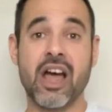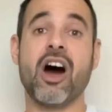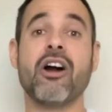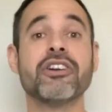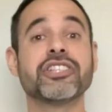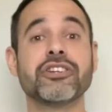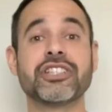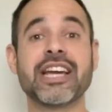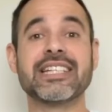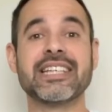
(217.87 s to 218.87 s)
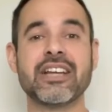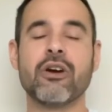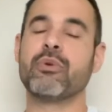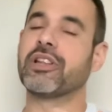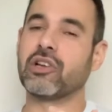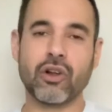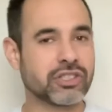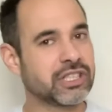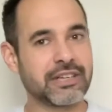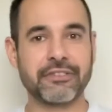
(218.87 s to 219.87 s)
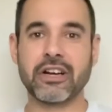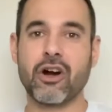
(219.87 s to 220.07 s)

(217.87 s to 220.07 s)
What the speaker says: are associated with lots of different